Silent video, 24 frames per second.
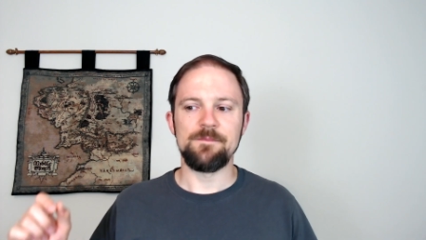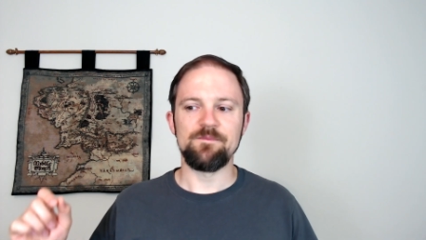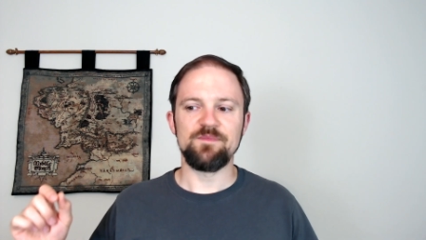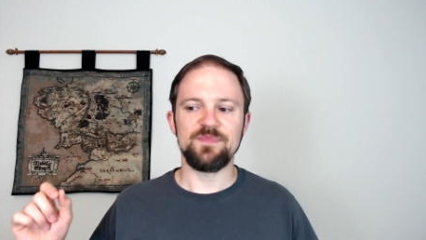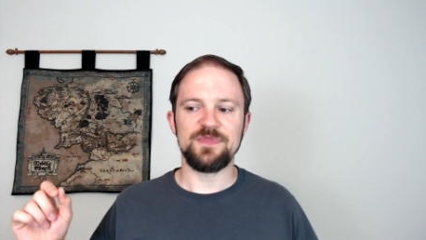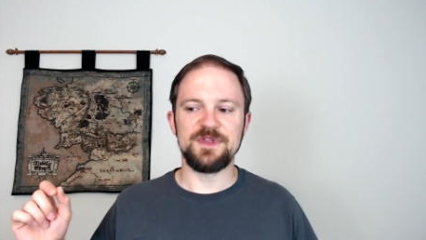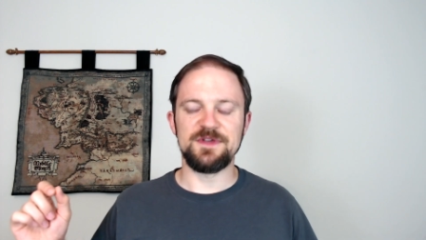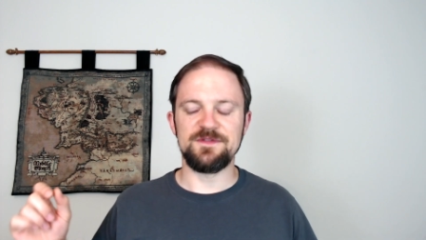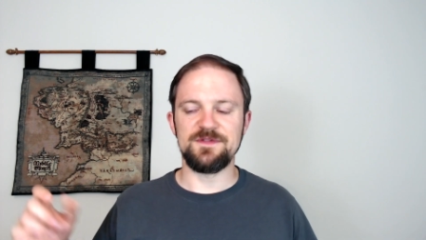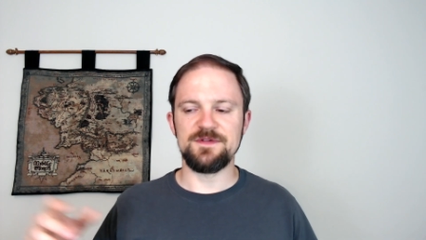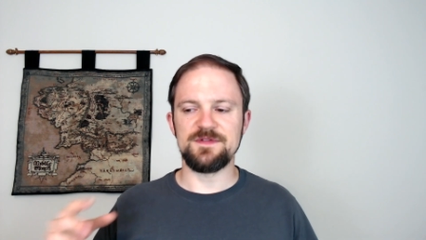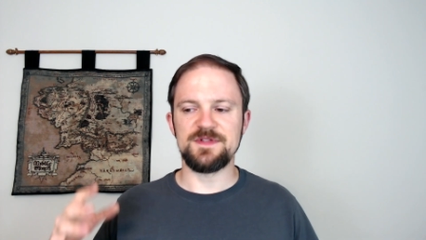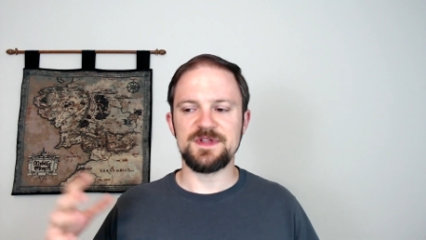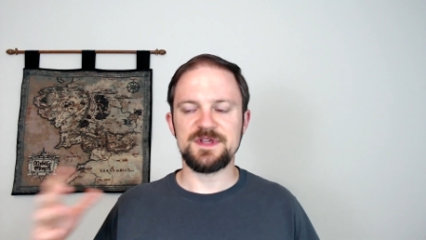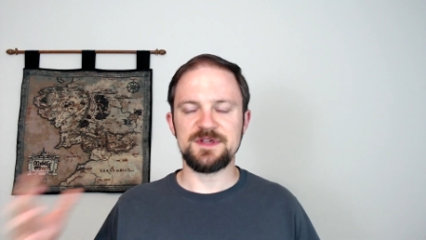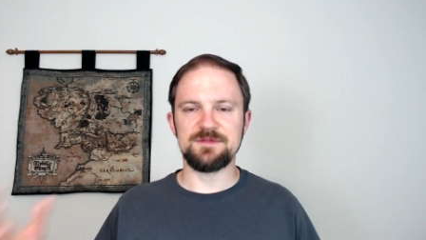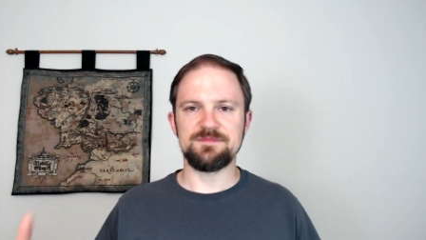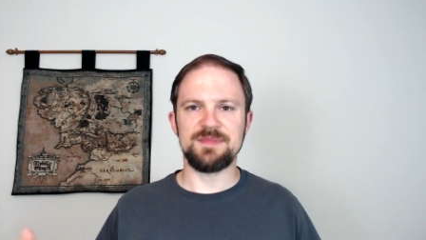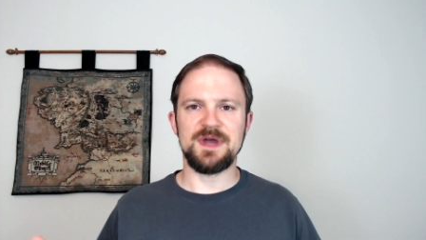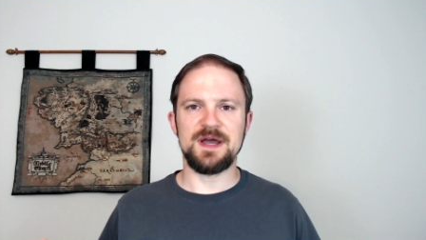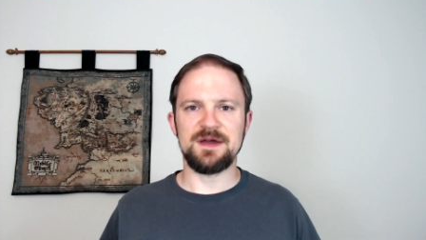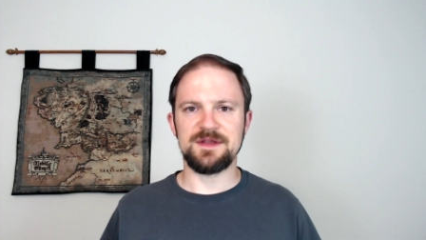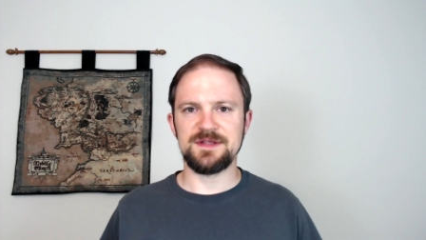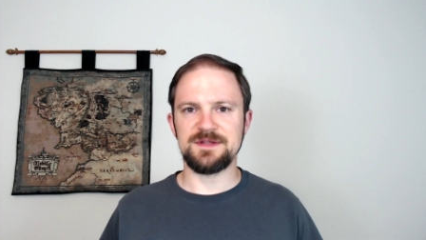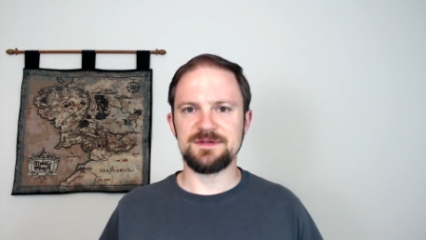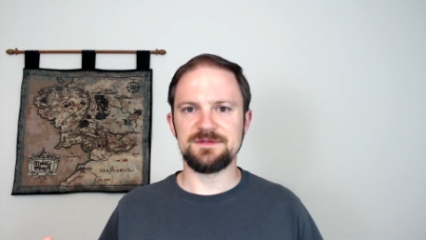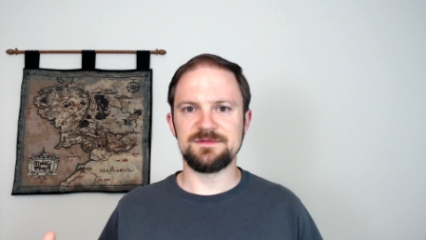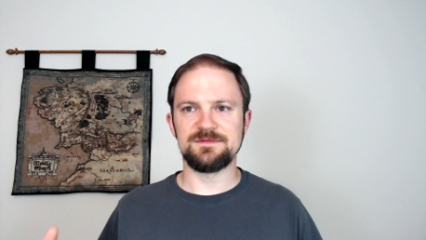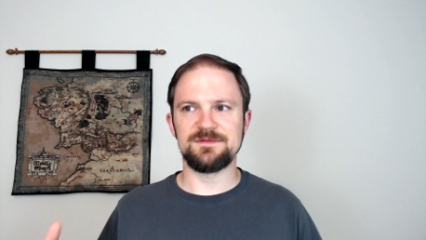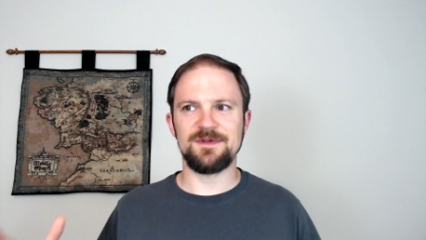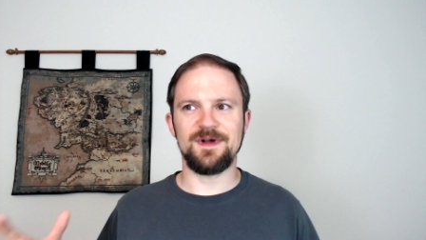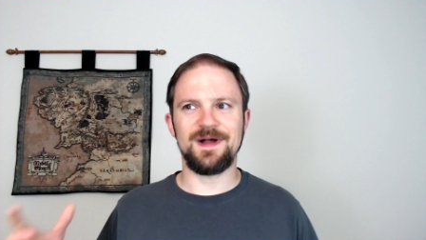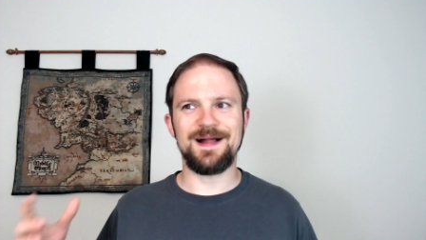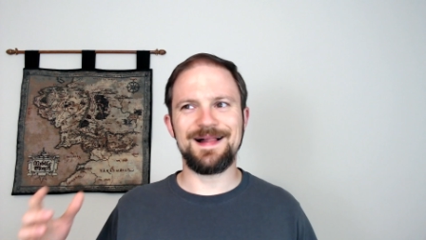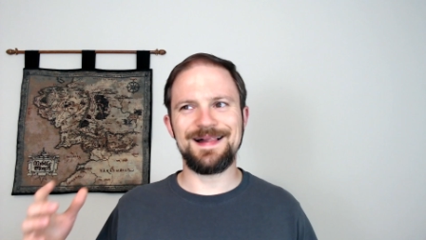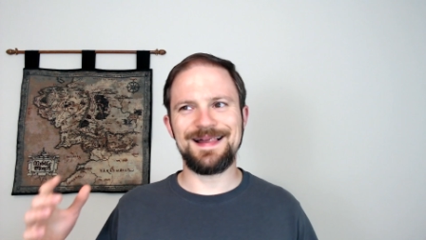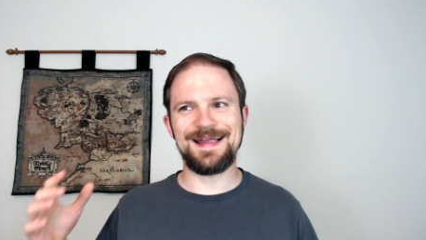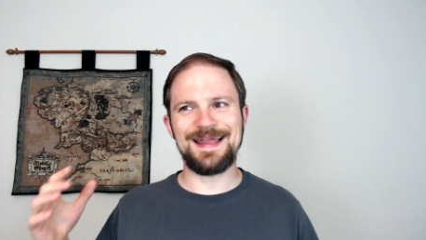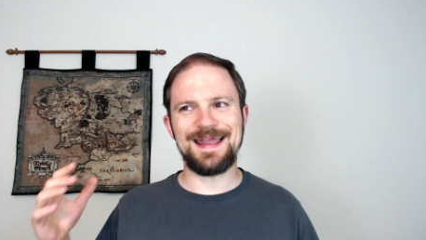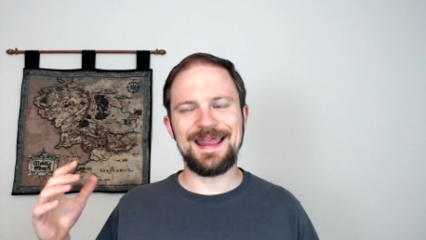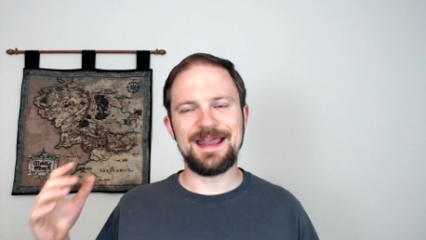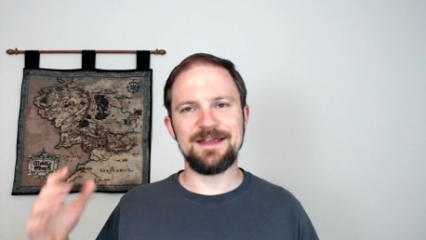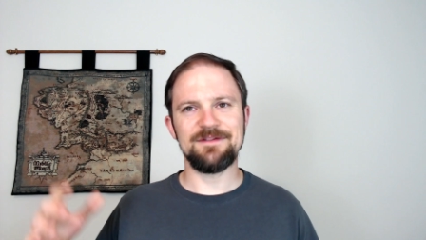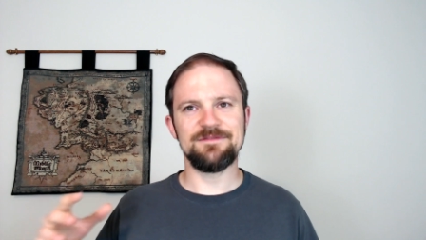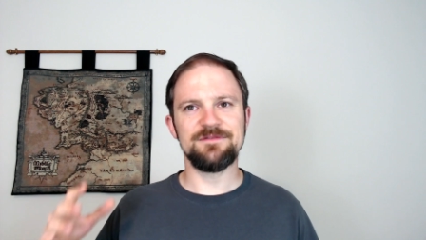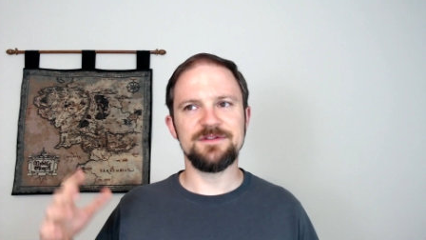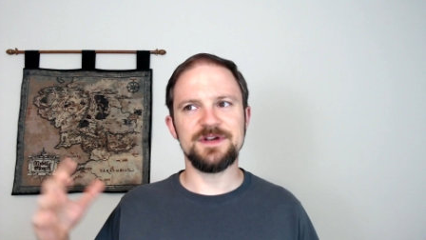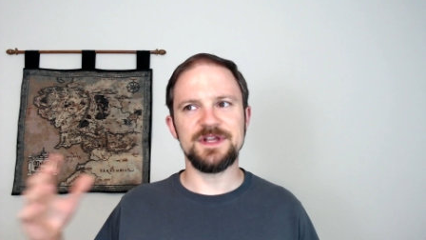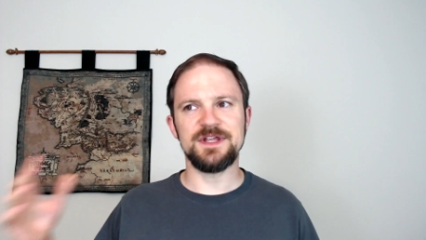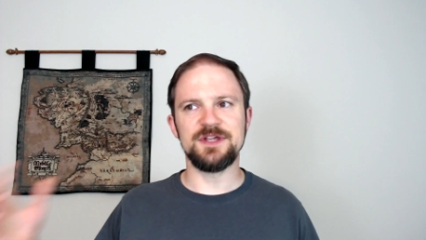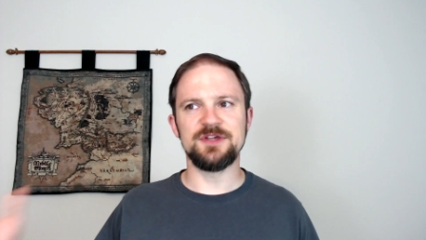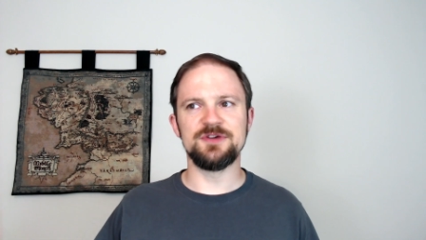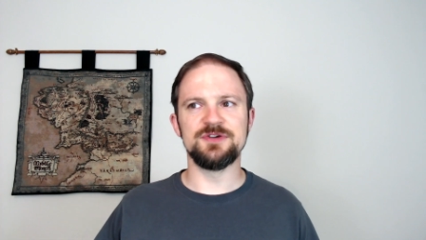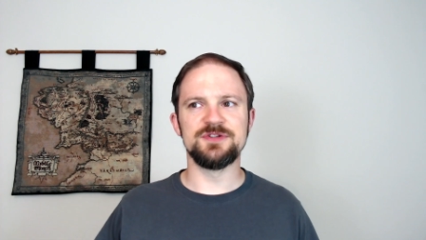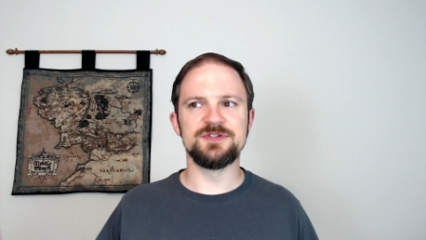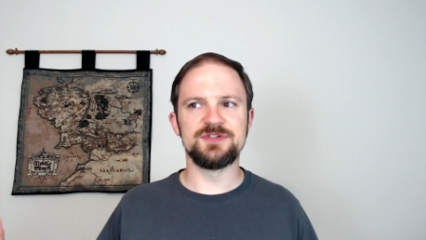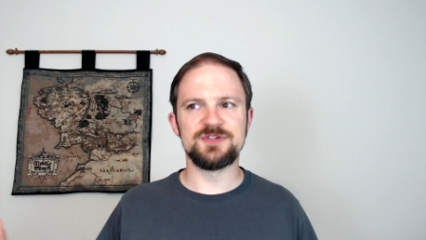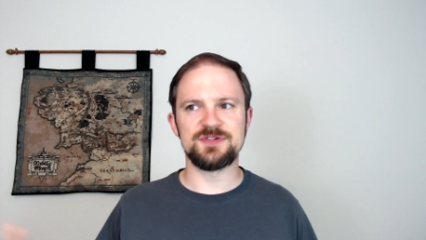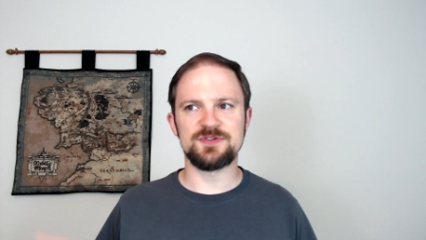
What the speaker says: if you think about it, every good